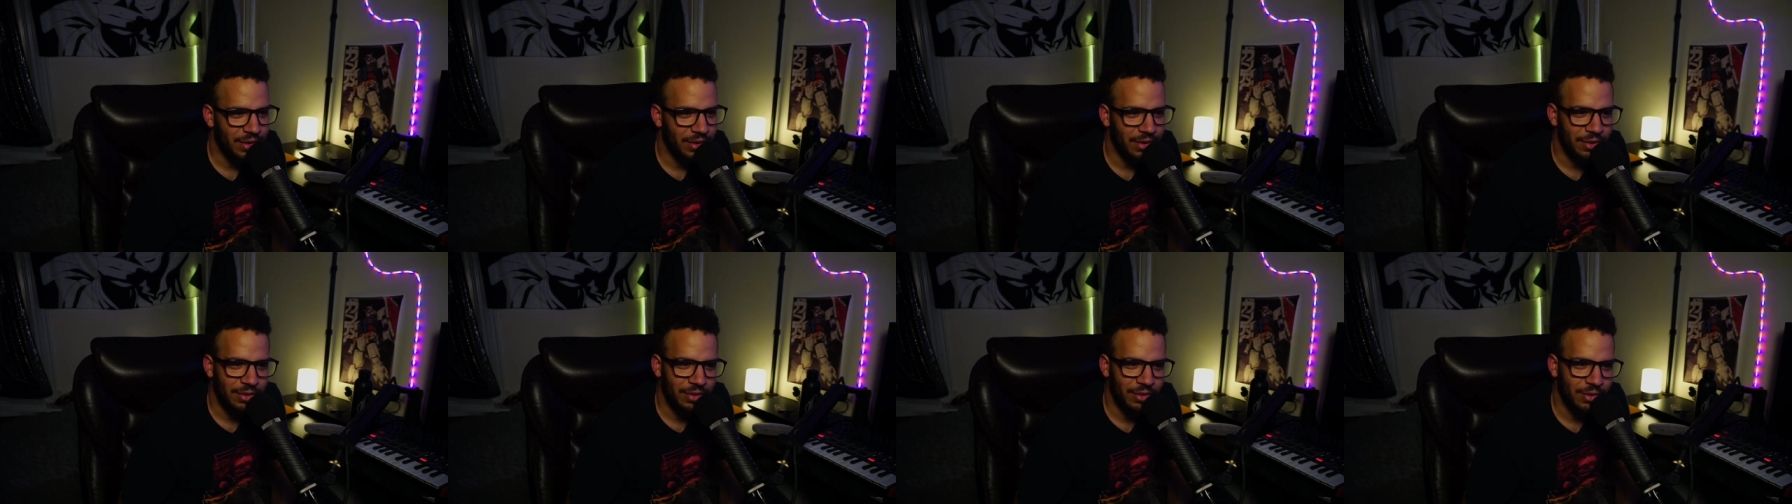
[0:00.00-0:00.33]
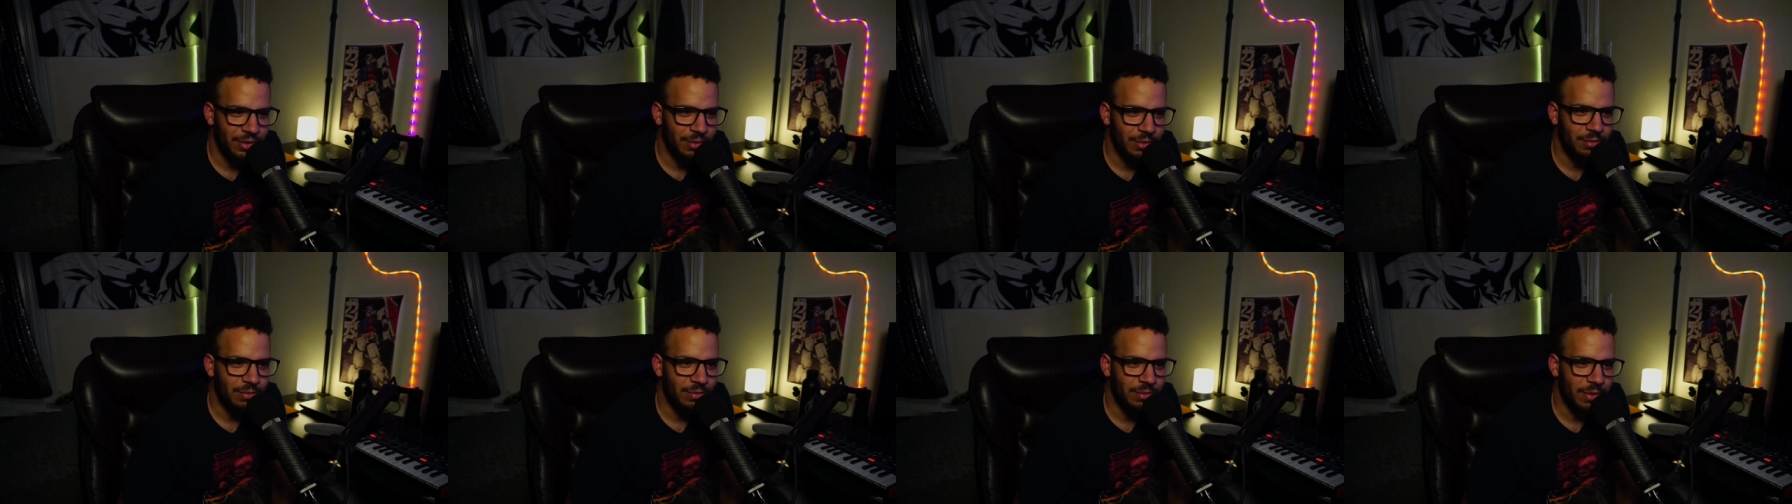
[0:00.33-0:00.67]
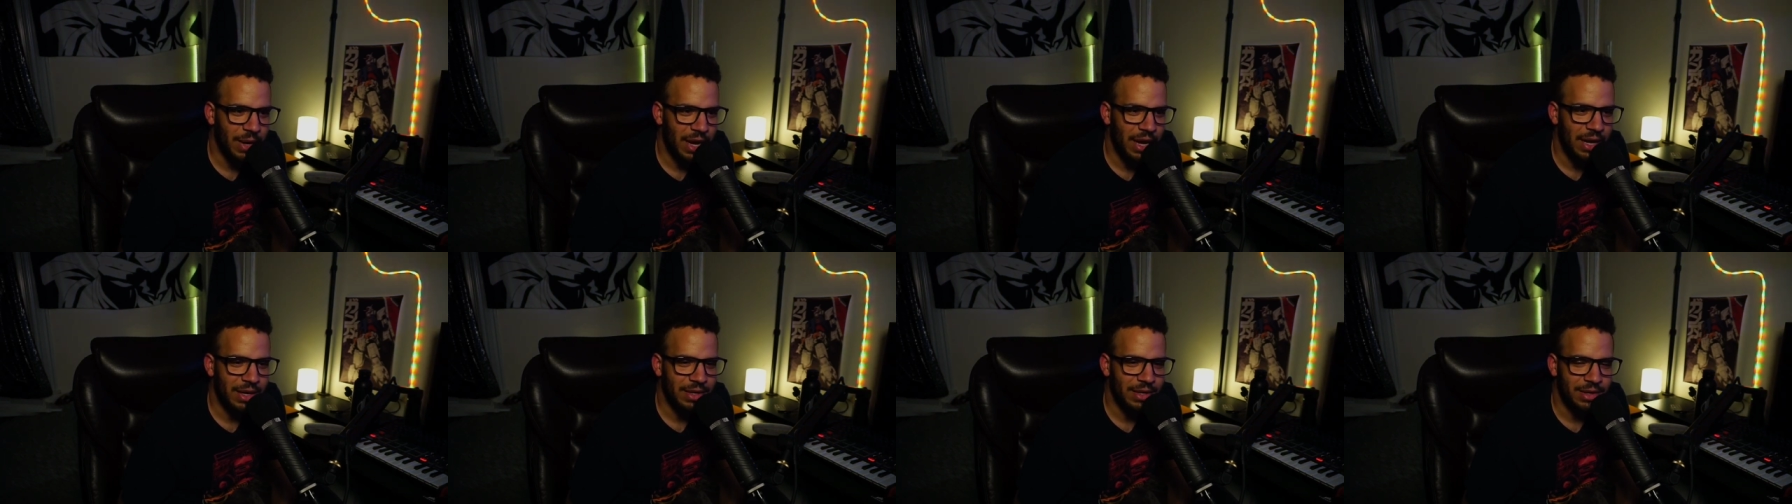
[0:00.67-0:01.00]
a good
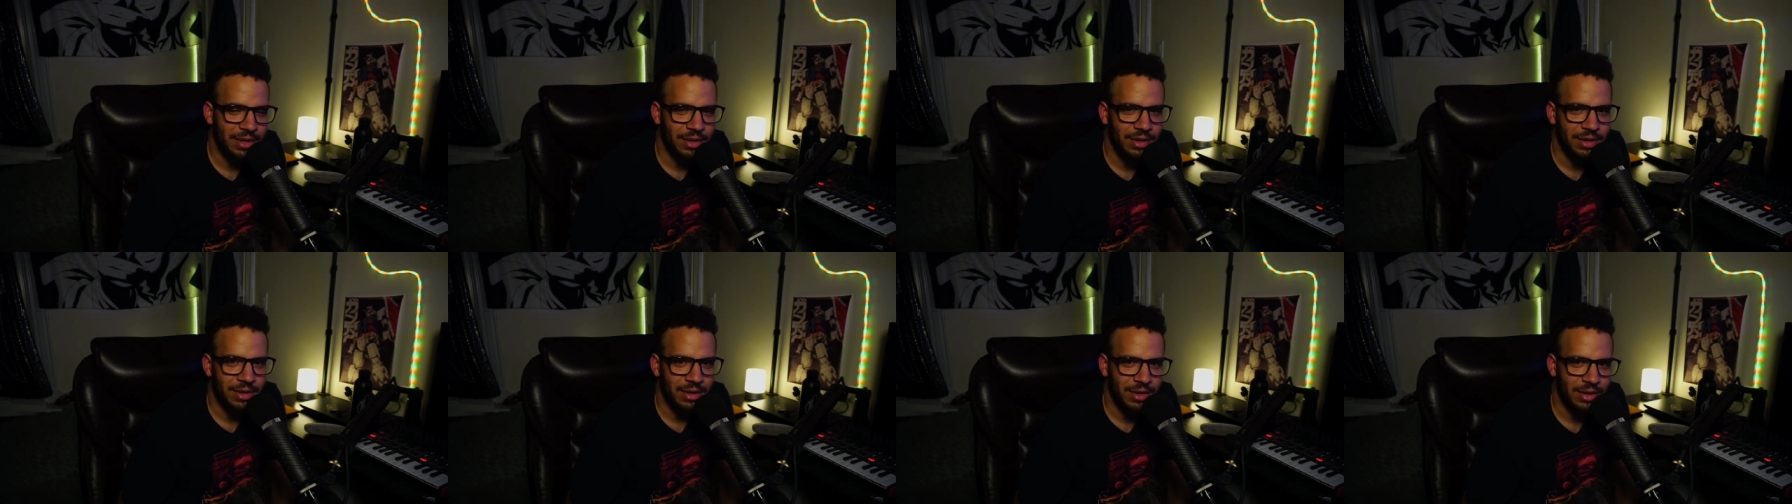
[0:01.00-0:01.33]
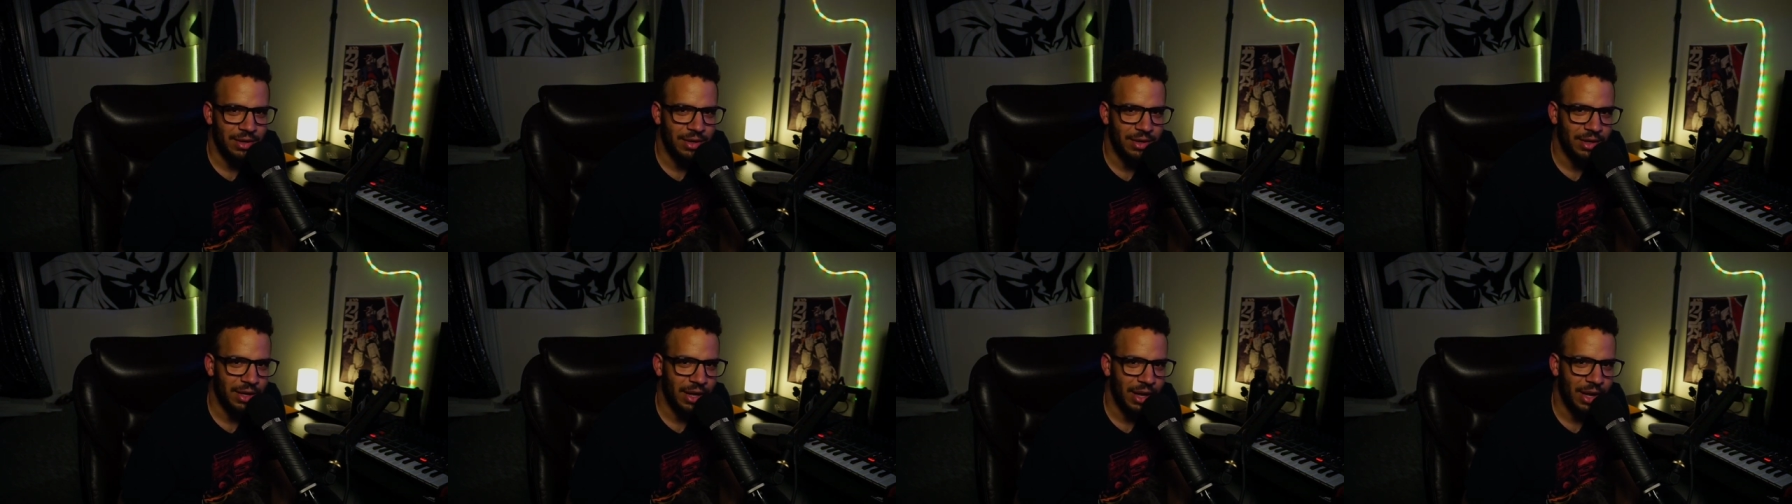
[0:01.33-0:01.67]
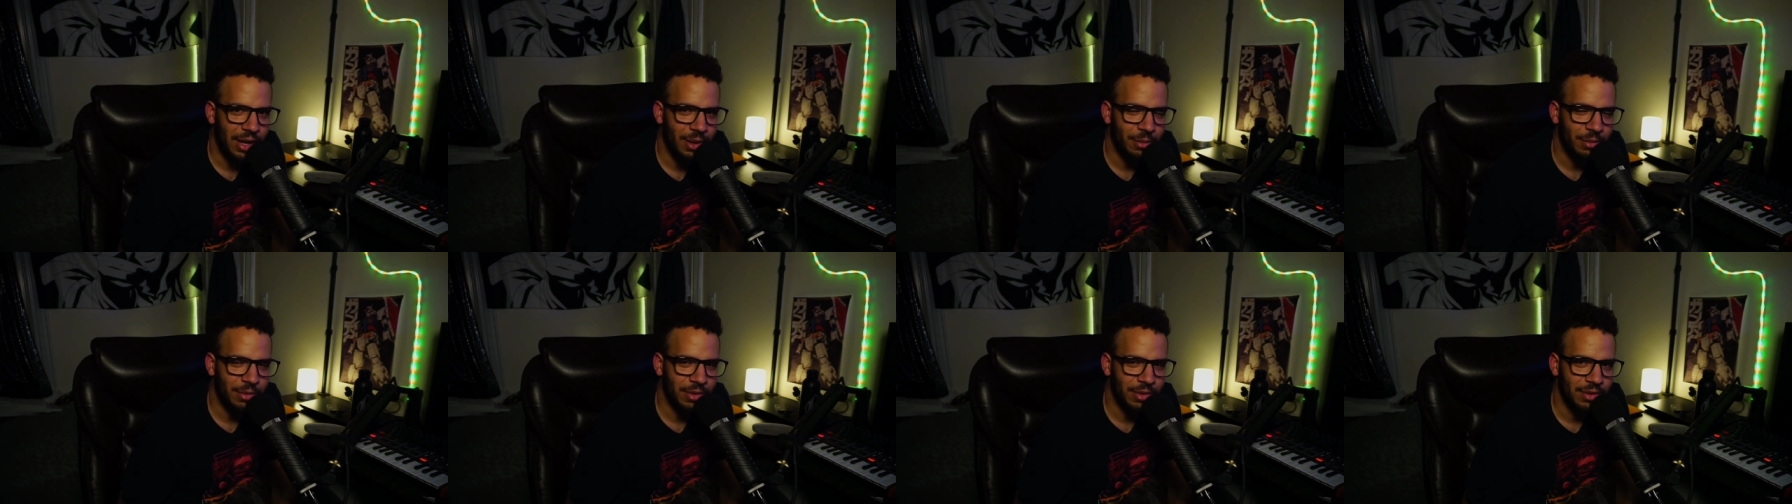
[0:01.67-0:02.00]
bond
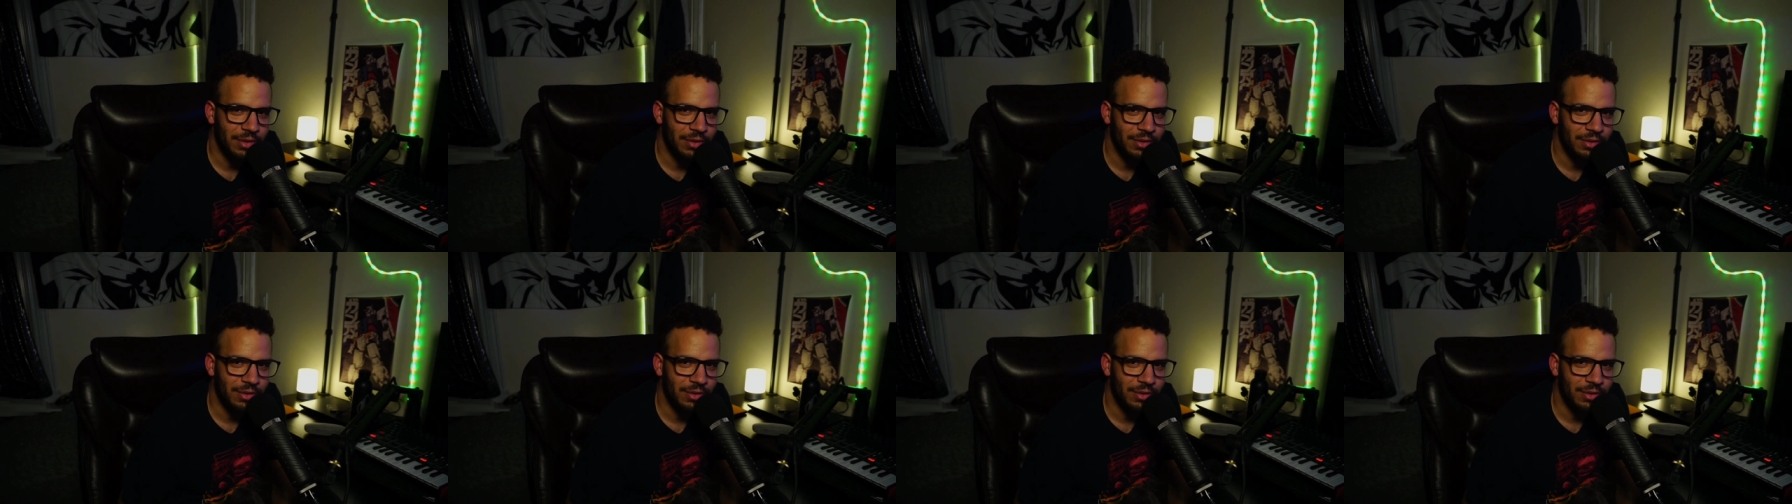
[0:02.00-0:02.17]
happened.